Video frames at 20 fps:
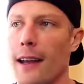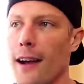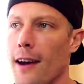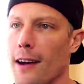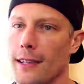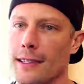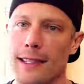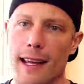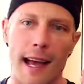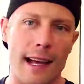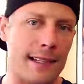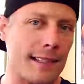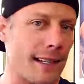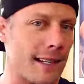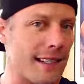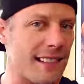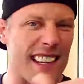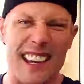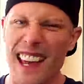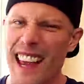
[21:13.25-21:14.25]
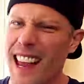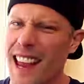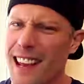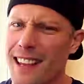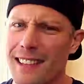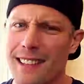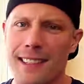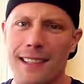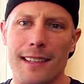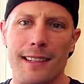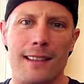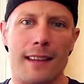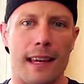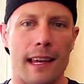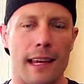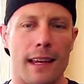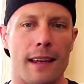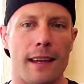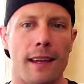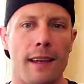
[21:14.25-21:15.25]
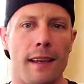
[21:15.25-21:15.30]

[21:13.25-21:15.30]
contact. And it's like instantly,